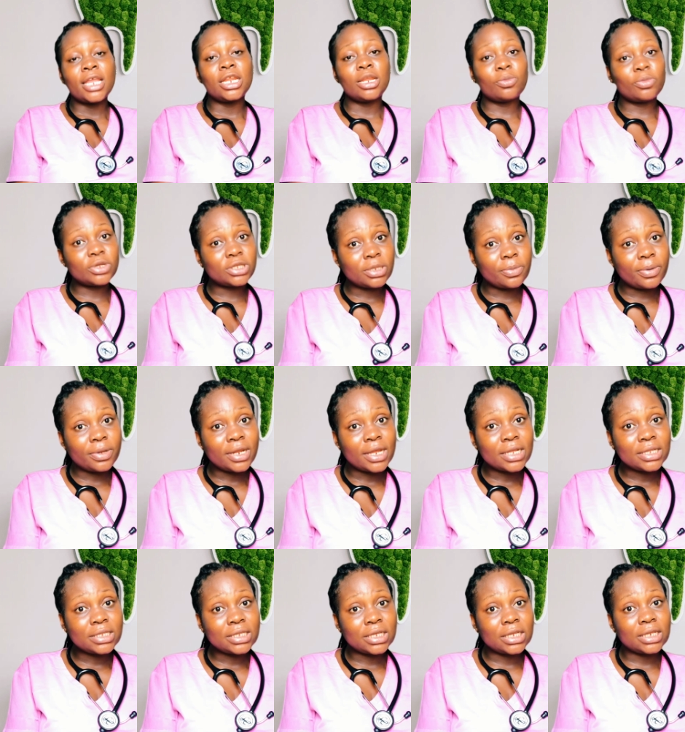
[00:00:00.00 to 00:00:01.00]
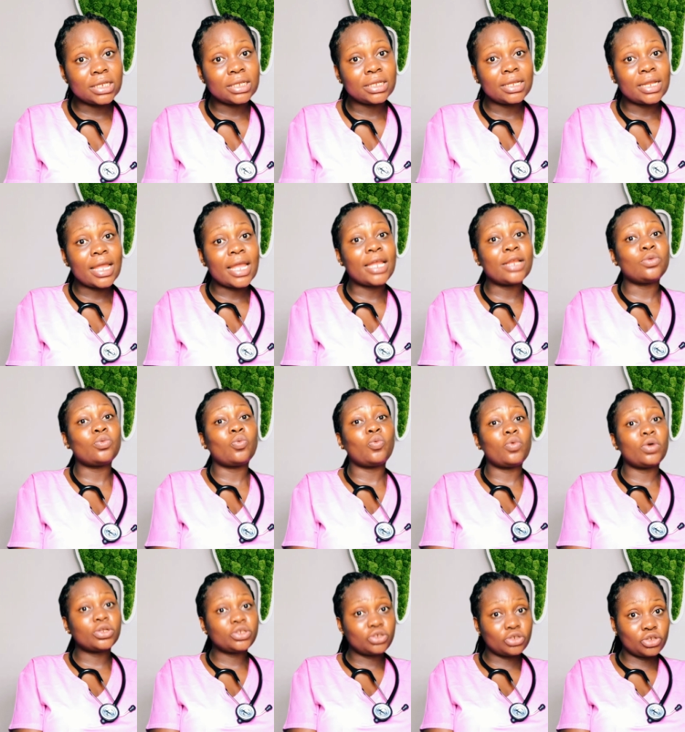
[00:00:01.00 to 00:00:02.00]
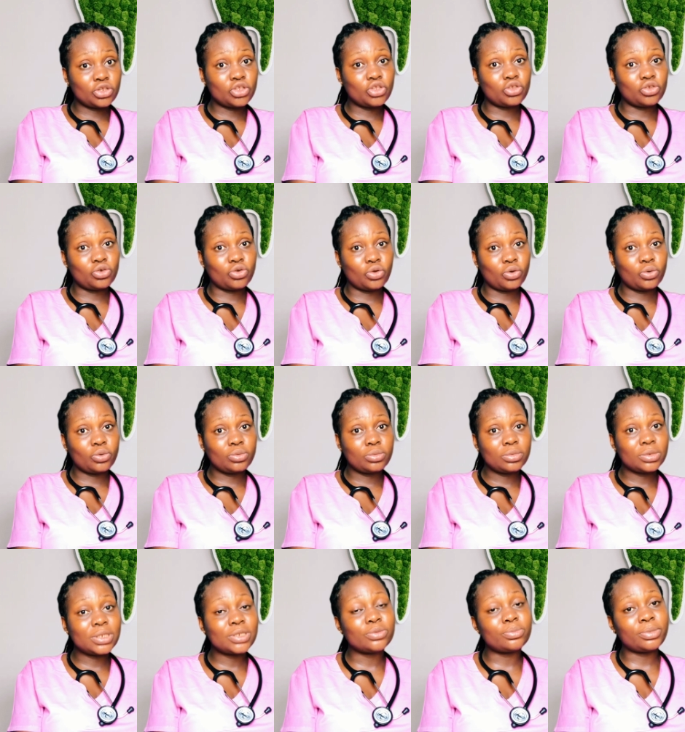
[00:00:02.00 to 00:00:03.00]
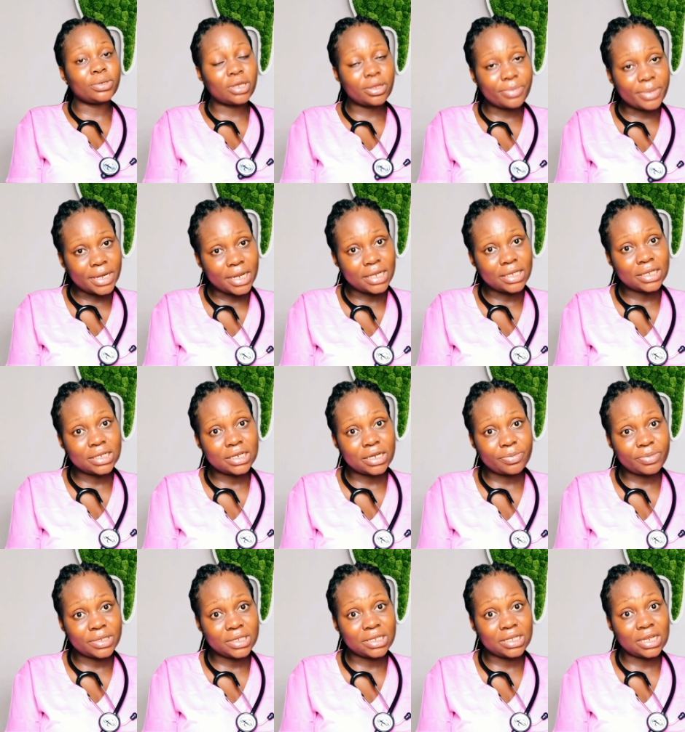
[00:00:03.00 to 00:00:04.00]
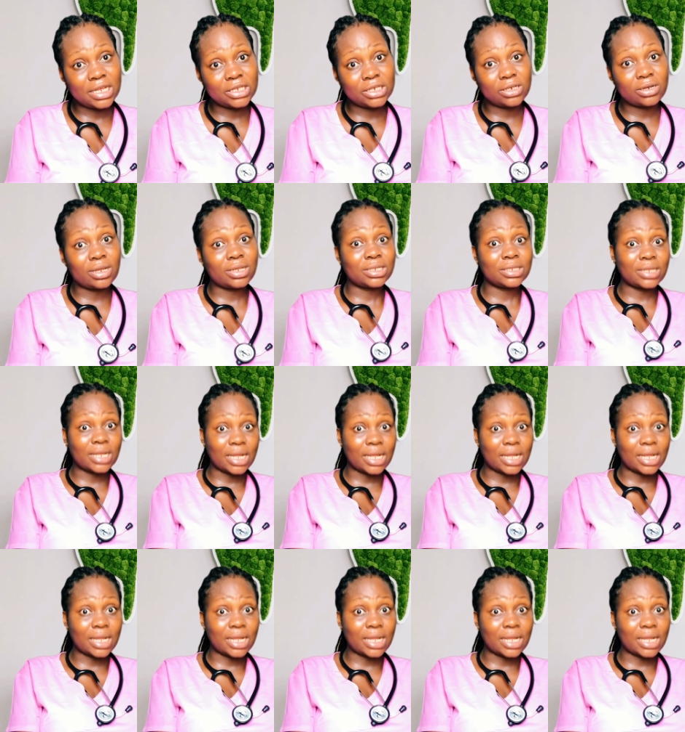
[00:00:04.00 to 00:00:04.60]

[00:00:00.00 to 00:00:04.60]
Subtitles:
The most important thing and what you need to know to become a dental therapist in Nigeria is